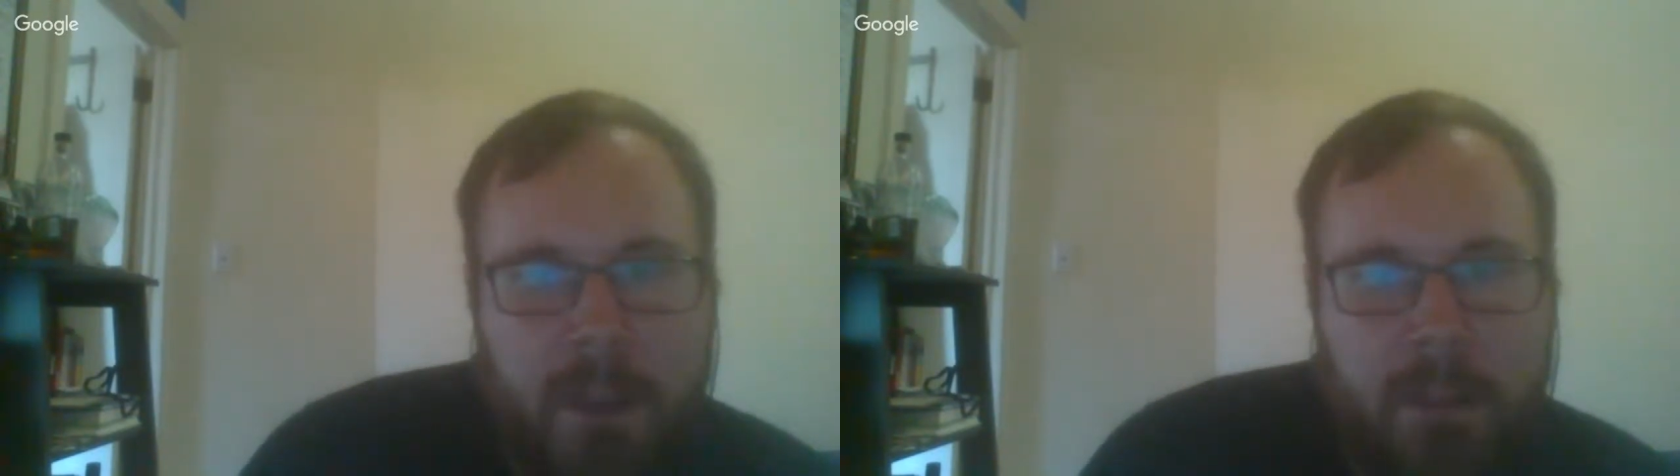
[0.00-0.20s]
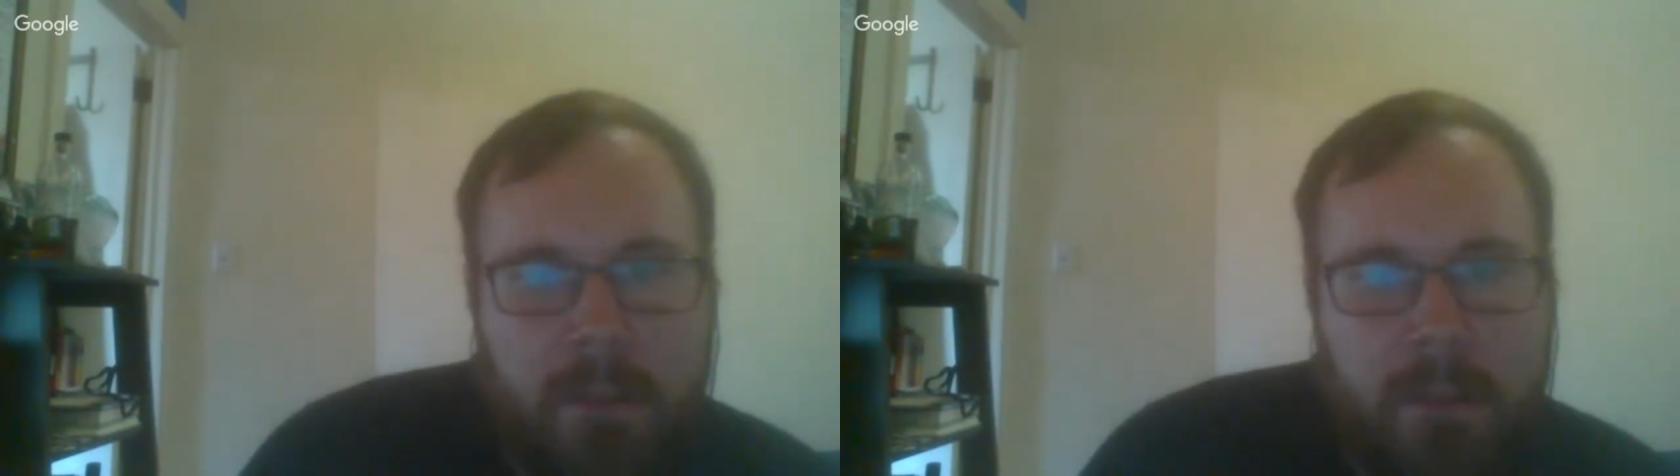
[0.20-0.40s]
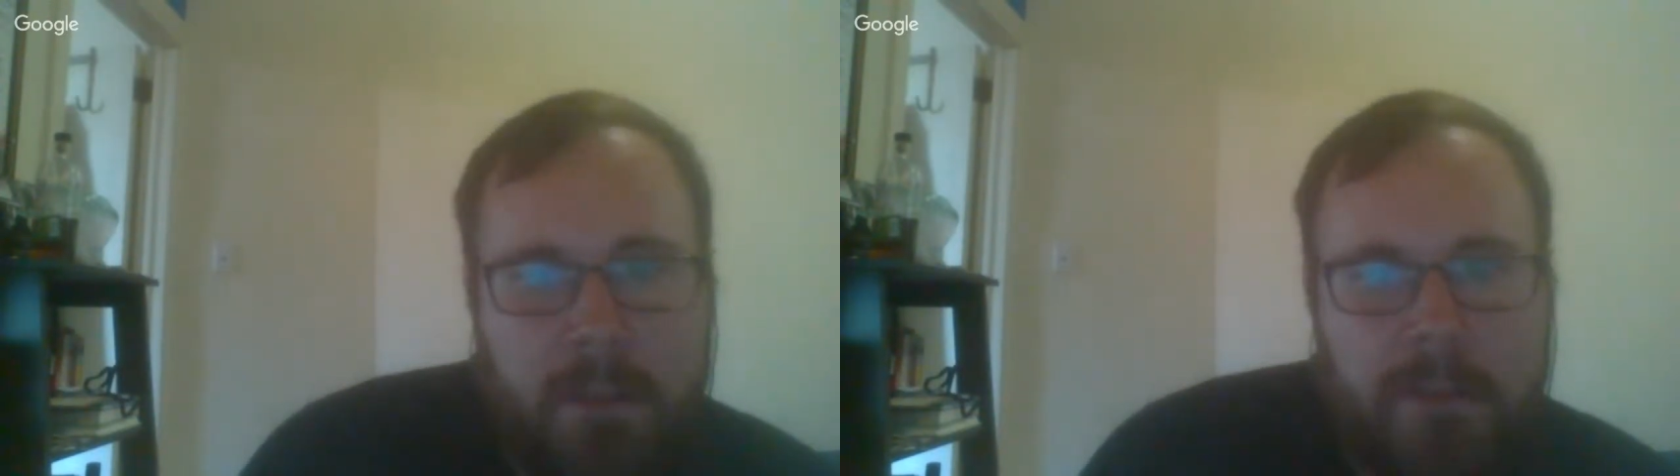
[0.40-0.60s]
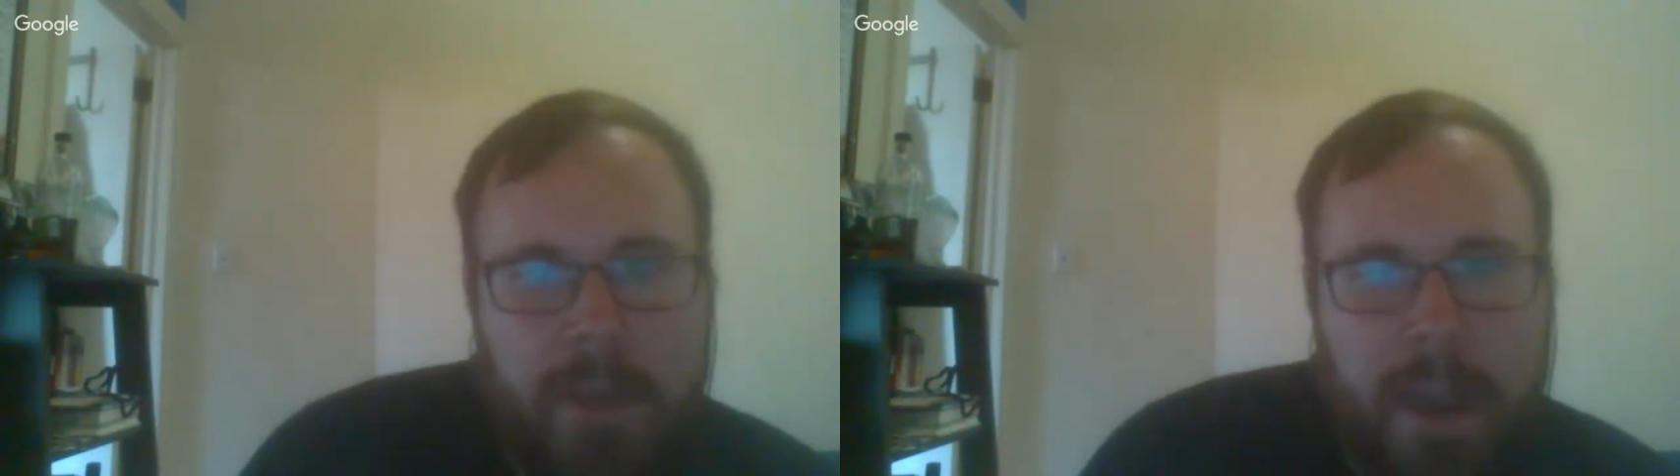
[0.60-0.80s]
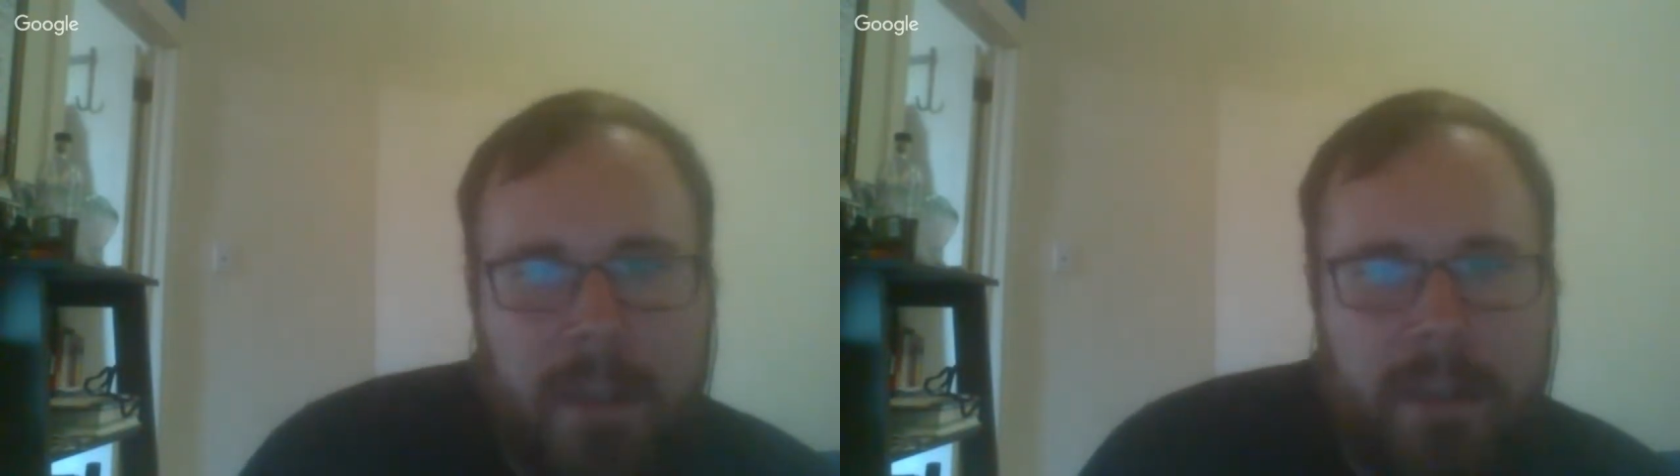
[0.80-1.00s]
of
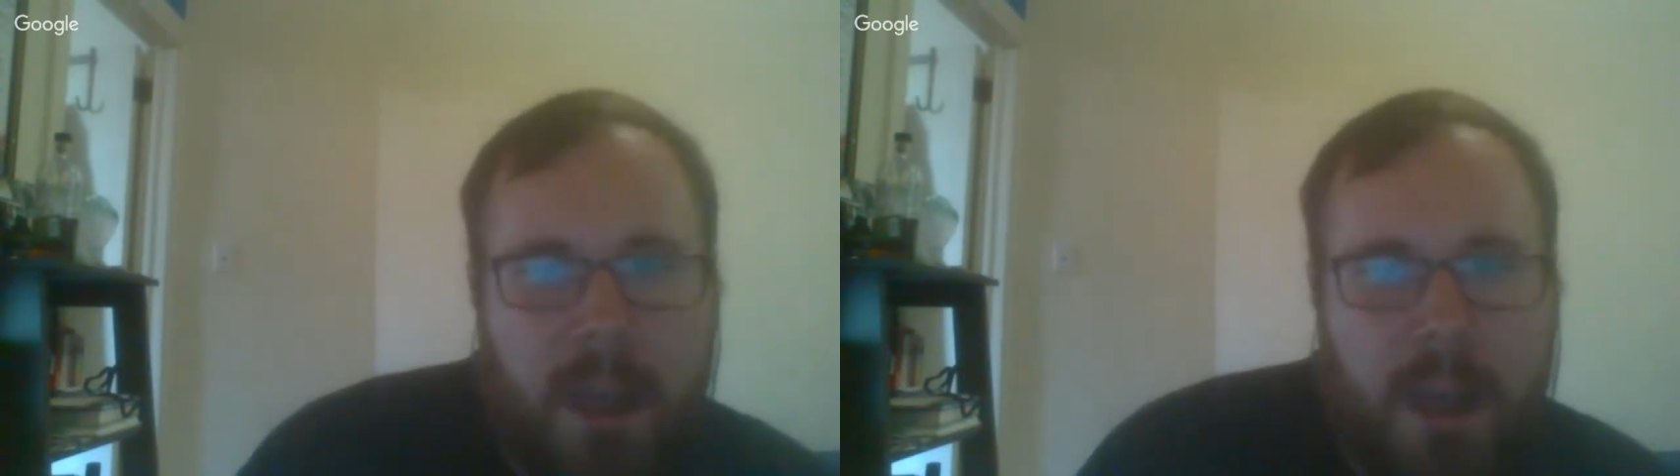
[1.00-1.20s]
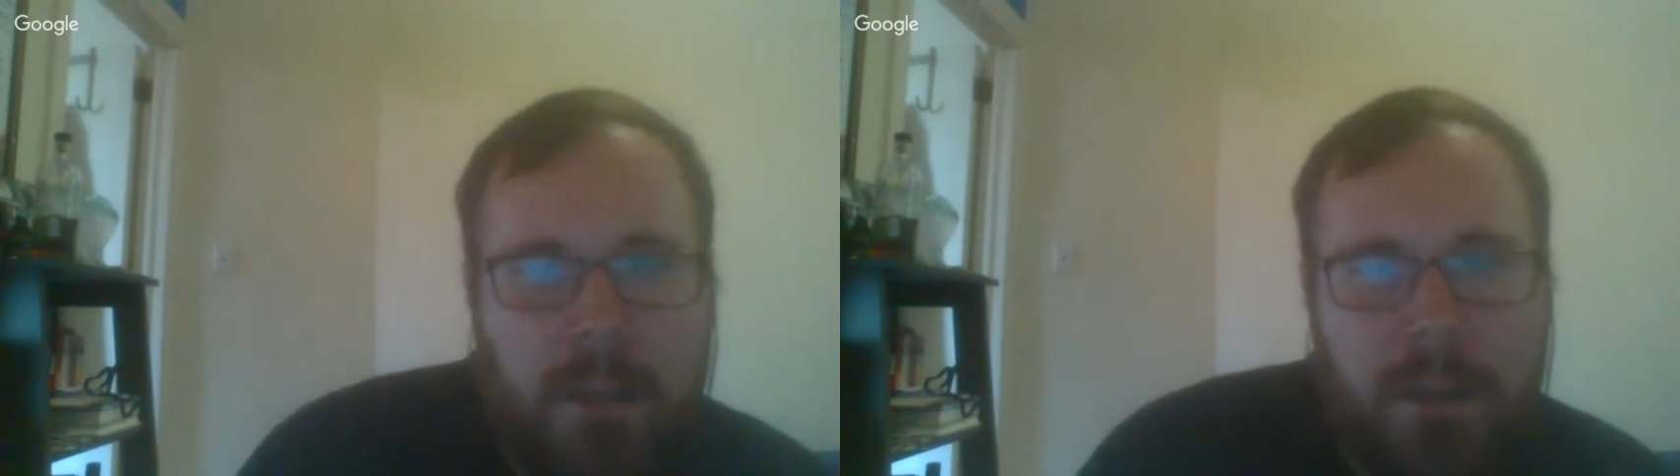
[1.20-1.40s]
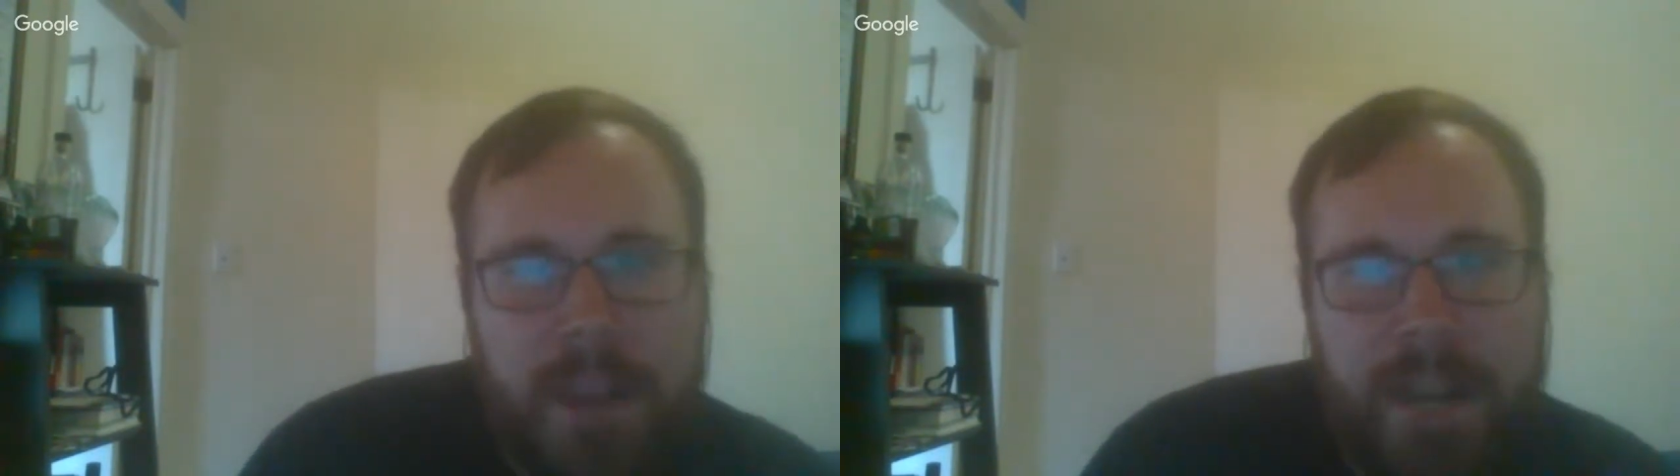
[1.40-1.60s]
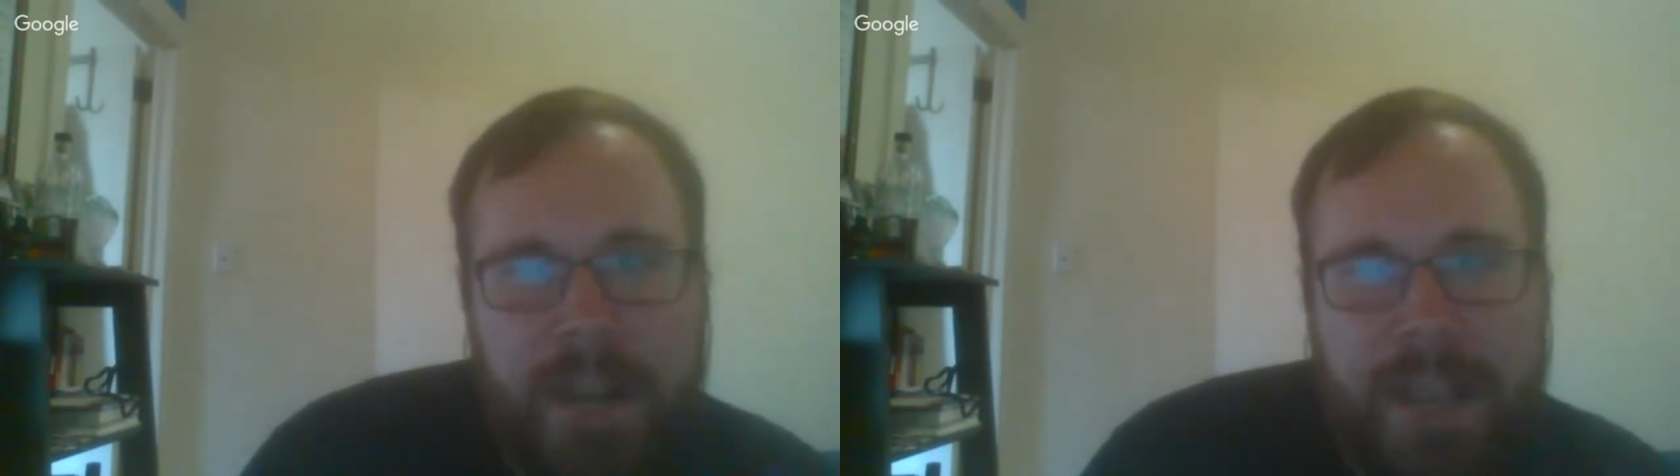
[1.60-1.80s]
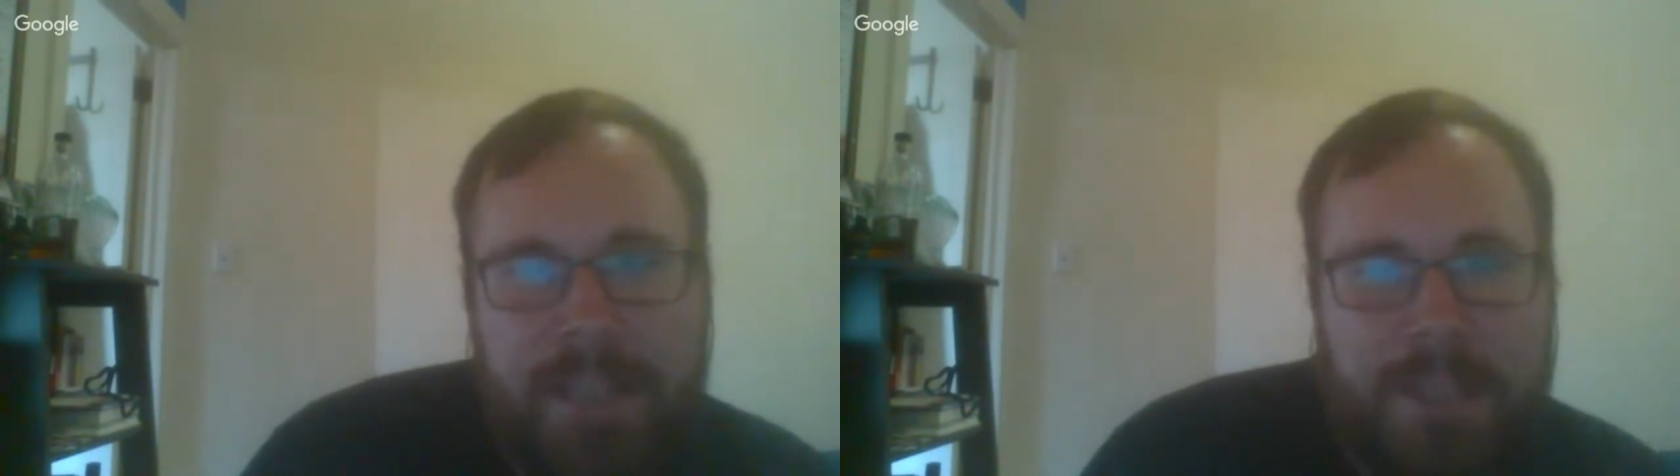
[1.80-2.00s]
Divide and Conquer